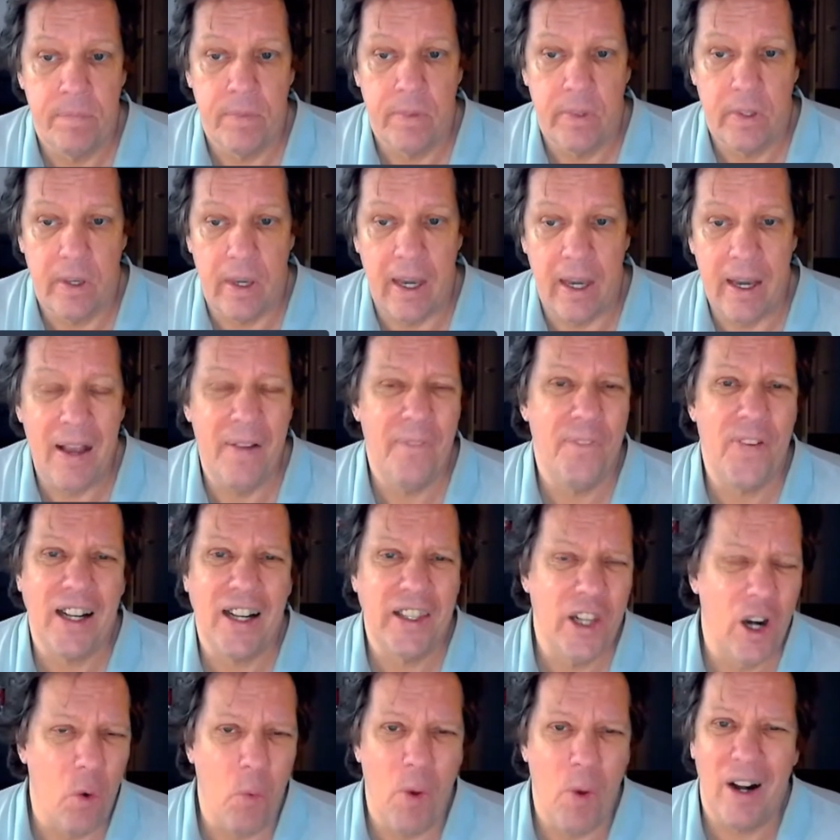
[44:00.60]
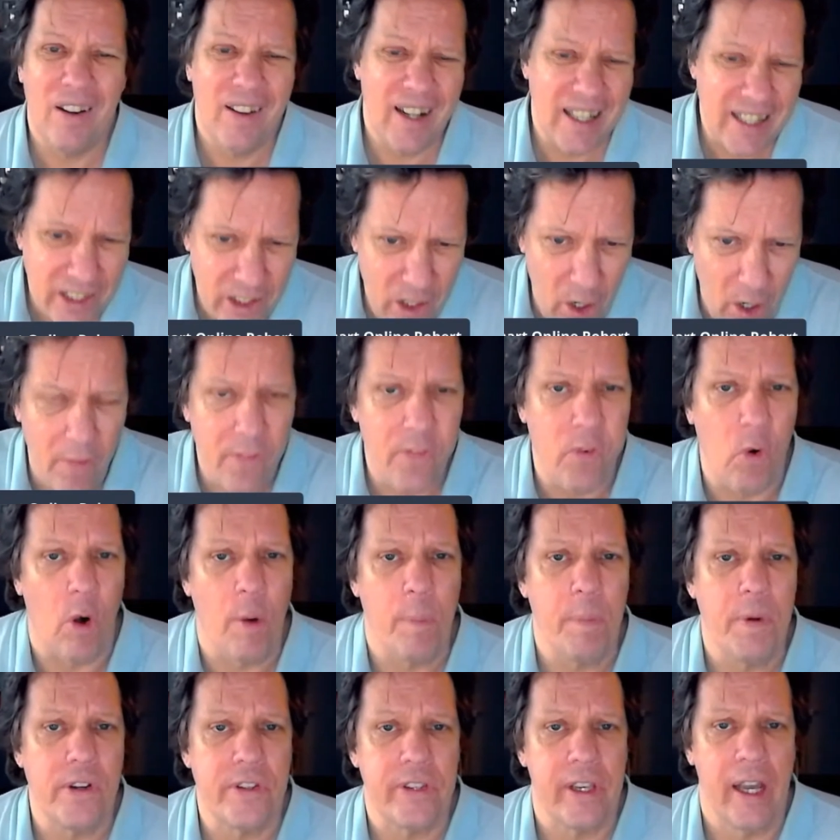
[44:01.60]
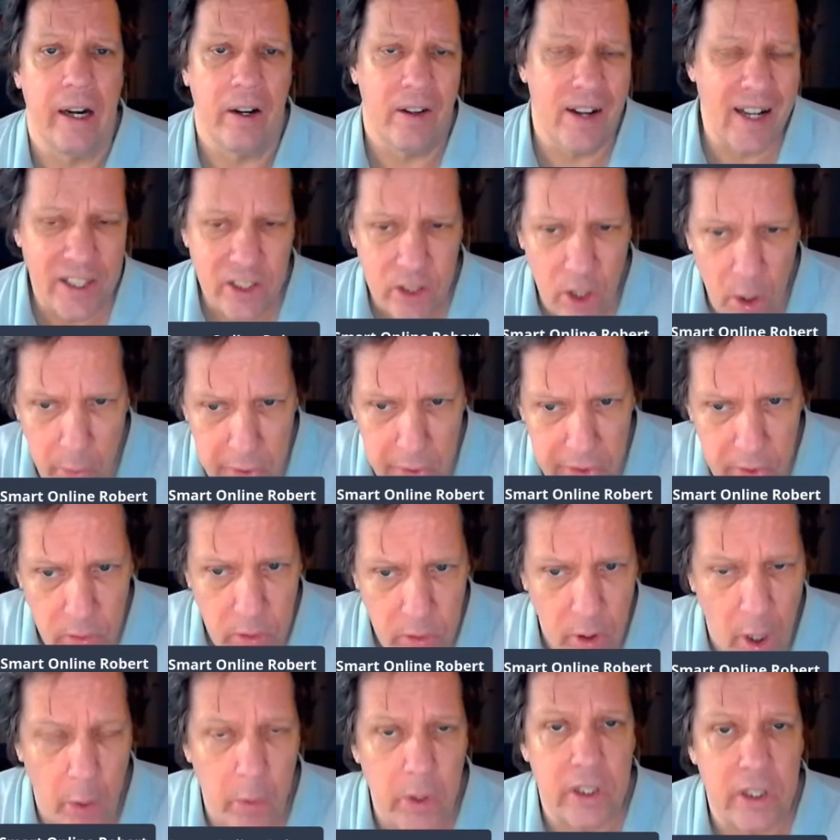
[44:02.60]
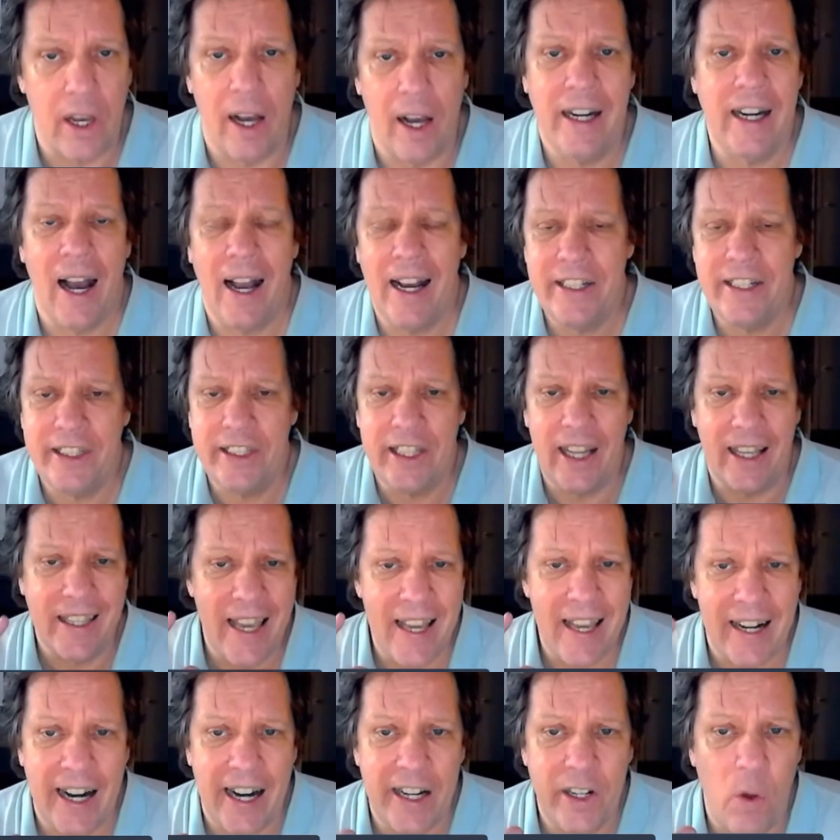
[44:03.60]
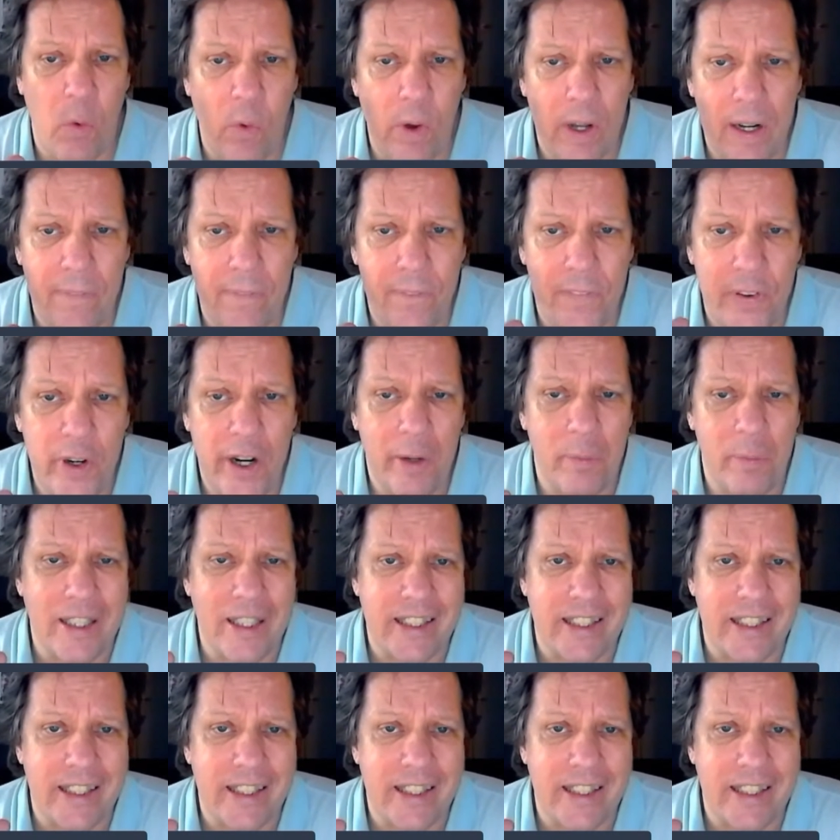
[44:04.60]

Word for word: Okay. In fact, you know what? Let's go four percent. Let's go with the lowest. I, I again, I don't want to figure out with